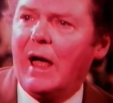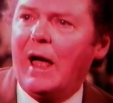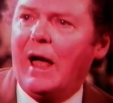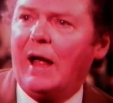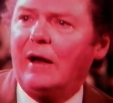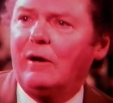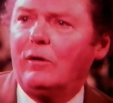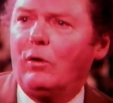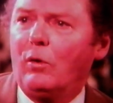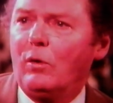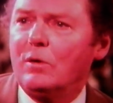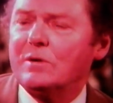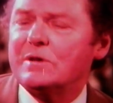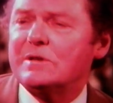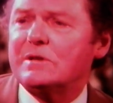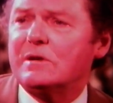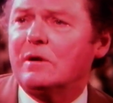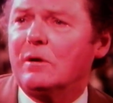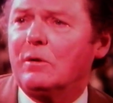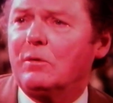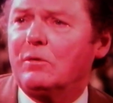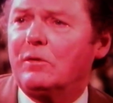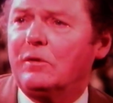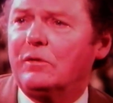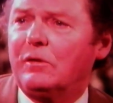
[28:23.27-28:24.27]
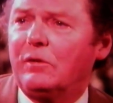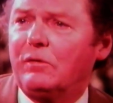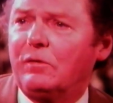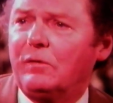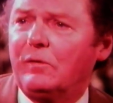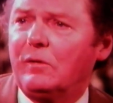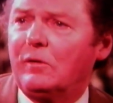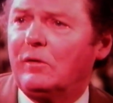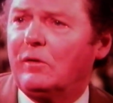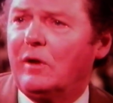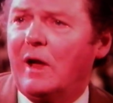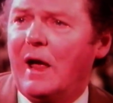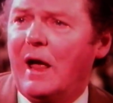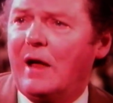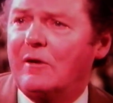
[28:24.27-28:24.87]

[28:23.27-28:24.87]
and also the different